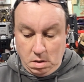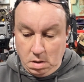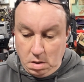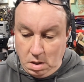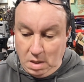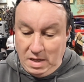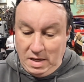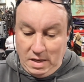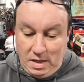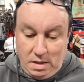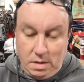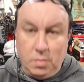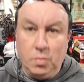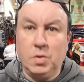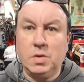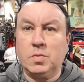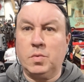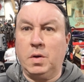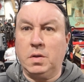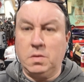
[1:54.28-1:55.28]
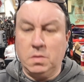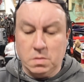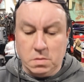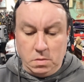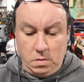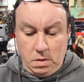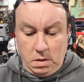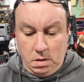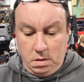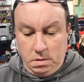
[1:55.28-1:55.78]
And the reason why it took so
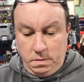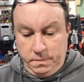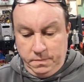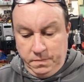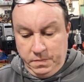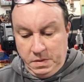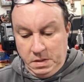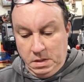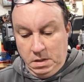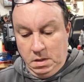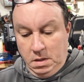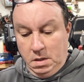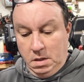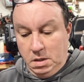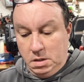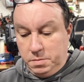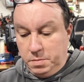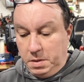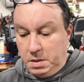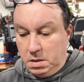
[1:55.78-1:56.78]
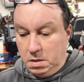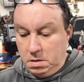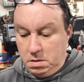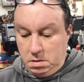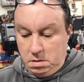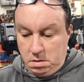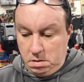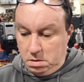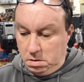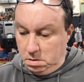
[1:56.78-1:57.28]
long is because